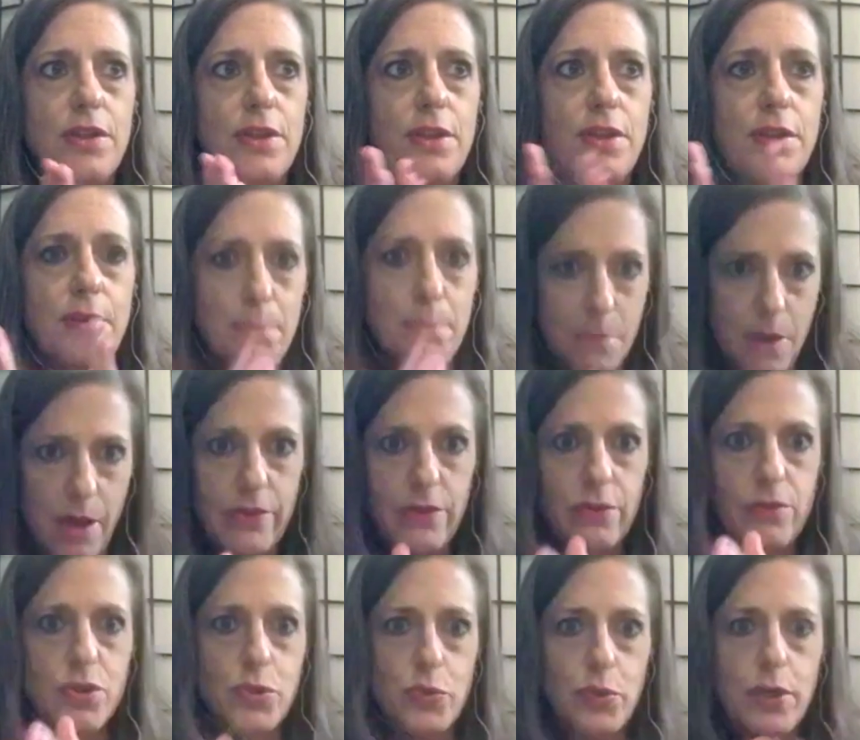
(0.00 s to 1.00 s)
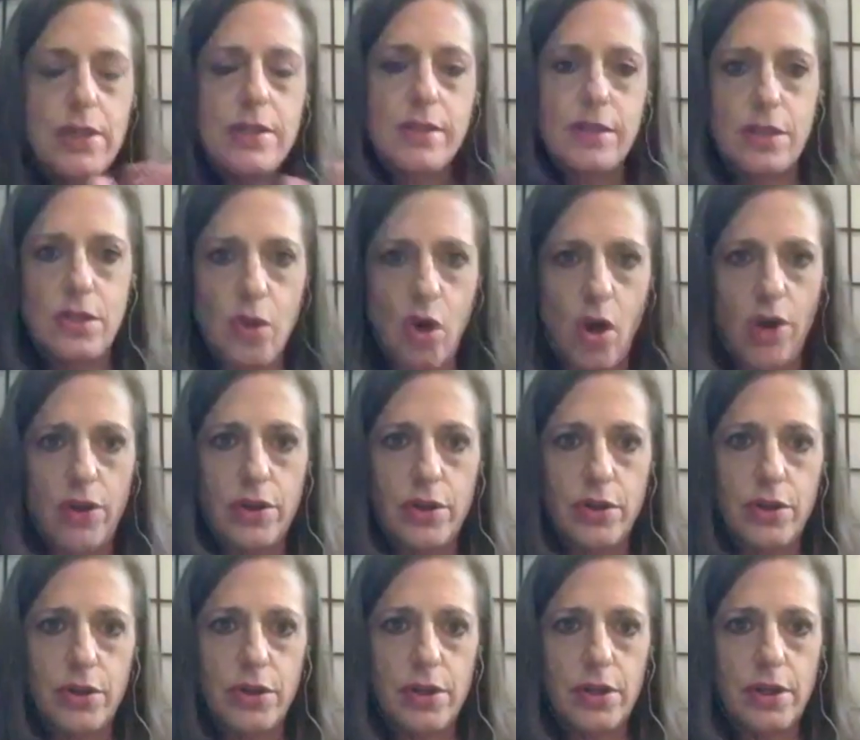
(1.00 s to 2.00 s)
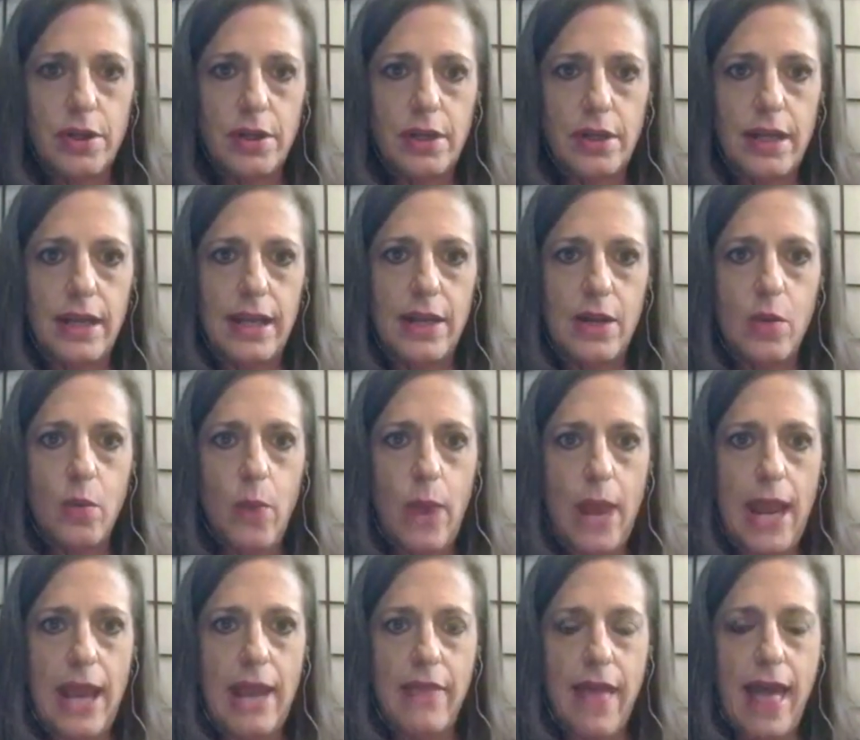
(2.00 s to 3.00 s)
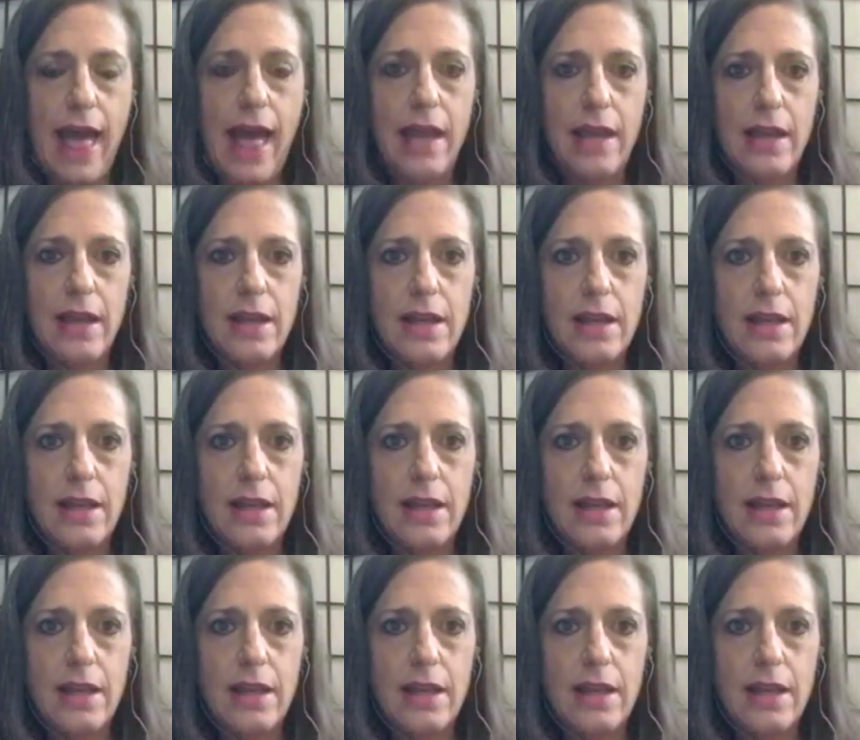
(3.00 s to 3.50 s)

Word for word: the mother treats the daughter in a way that